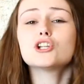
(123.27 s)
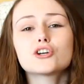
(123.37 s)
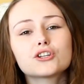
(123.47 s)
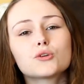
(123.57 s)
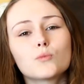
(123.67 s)
You
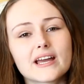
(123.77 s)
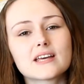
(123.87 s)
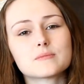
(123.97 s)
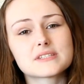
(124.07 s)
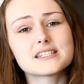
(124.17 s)
look at the
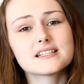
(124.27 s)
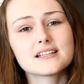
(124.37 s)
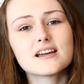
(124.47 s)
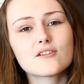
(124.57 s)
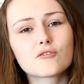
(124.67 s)
Wiggums
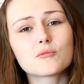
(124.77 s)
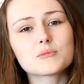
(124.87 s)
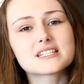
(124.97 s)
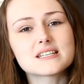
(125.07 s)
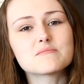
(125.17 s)

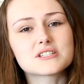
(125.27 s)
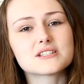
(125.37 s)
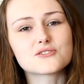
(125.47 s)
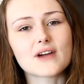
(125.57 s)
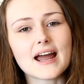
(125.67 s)
from The
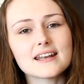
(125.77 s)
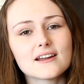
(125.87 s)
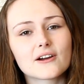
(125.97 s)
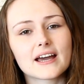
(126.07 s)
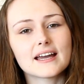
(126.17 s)
Simpsons, right?
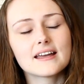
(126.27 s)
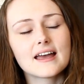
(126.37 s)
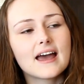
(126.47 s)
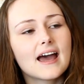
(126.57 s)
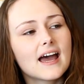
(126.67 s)
Okay?
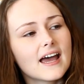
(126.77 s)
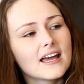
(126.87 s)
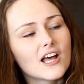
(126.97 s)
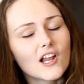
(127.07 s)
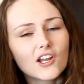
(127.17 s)

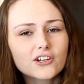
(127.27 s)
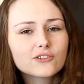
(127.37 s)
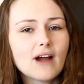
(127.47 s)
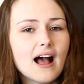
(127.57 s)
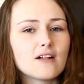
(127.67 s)
Look
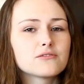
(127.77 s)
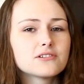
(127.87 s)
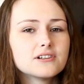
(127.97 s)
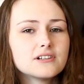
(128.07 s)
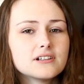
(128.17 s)
at
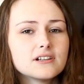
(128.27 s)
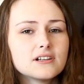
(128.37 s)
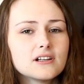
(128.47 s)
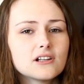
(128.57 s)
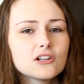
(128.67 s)
Ralph.
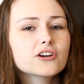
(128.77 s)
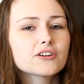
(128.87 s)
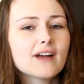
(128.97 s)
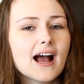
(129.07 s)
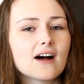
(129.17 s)
Look
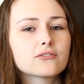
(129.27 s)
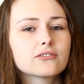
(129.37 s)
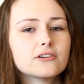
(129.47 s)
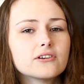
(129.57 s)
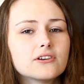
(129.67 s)
at Ralph.